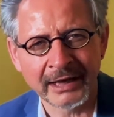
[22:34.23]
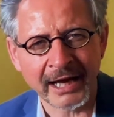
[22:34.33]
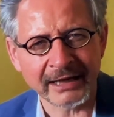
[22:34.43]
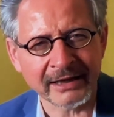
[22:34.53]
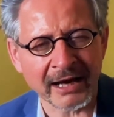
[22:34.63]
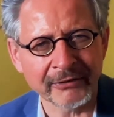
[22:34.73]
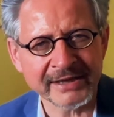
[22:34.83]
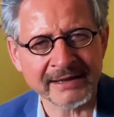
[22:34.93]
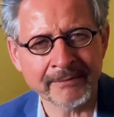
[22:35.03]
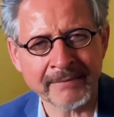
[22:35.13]
It carries
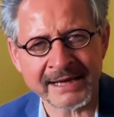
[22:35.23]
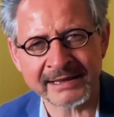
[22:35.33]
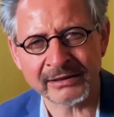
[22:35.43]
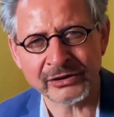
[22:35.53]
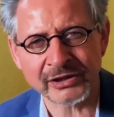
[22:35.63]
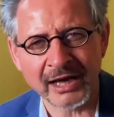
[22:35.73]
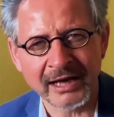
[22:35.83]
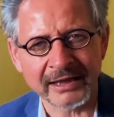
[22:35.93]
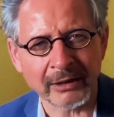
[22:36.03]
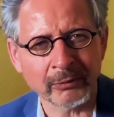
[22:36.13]
a message
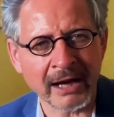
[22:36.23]
that will